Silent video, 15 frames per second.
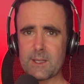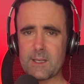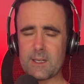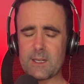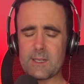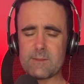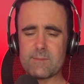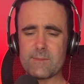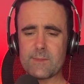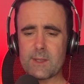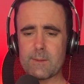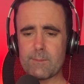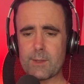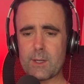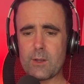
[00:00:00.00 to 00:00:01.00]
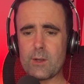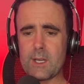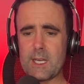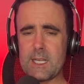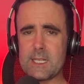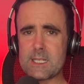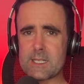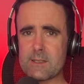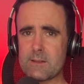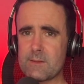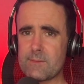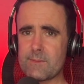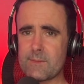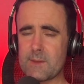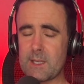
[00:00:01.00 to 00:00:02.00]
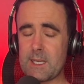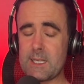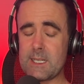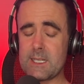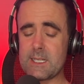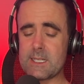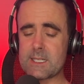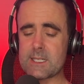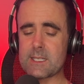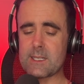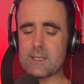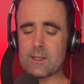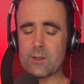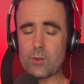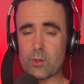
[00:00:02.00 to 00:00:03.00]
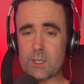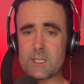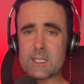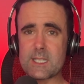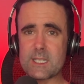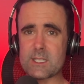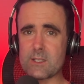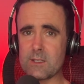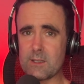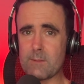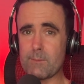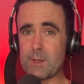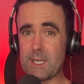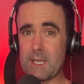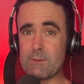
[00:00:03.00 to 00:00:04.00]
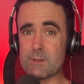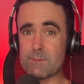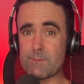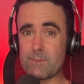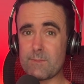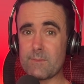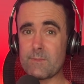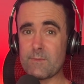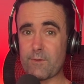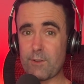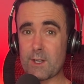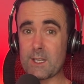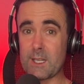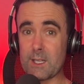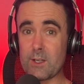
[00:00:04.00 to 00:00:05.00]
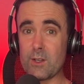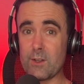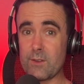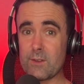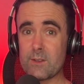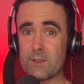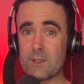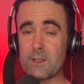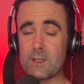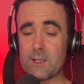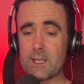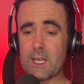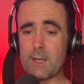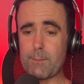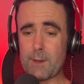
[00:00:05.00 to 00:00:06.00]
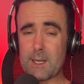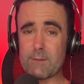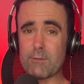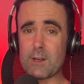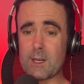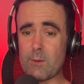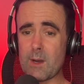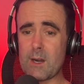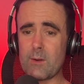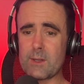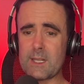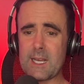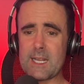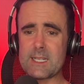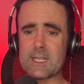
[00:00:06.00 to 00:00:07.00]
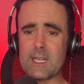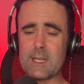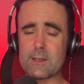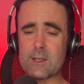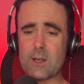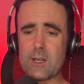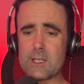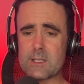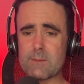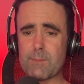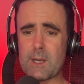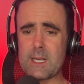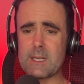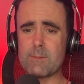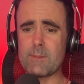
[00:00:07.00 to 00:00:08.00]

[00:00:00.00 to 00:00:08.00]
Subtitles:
But look, he's not consistent, but he was freaking good. He played really well, and he's played in